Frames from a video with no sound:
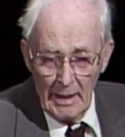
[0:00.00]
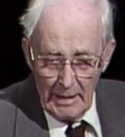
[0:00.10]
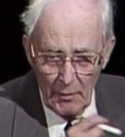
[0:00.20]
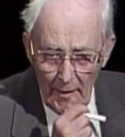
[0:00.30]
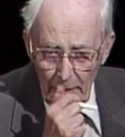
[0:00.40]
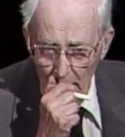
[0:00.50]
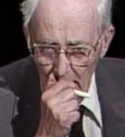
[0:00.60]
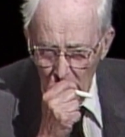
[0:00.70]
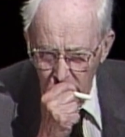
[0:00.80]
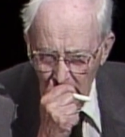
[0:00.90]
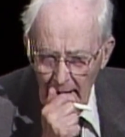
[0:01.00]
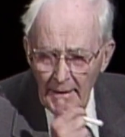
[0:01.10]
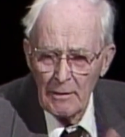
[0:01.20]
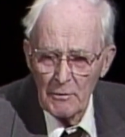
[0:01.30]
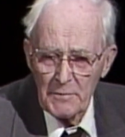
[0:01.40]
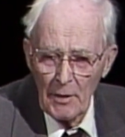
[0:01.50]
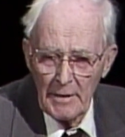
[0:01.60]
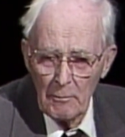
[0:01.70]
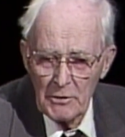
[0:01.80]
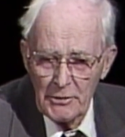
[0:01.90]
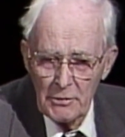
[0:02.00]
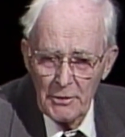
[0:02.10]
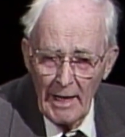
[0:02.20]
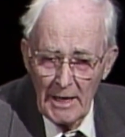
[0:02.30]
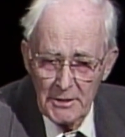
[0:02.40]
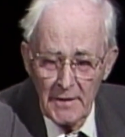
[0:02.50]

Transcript: He brought the wood, and he was burned. It was reduced to ashes.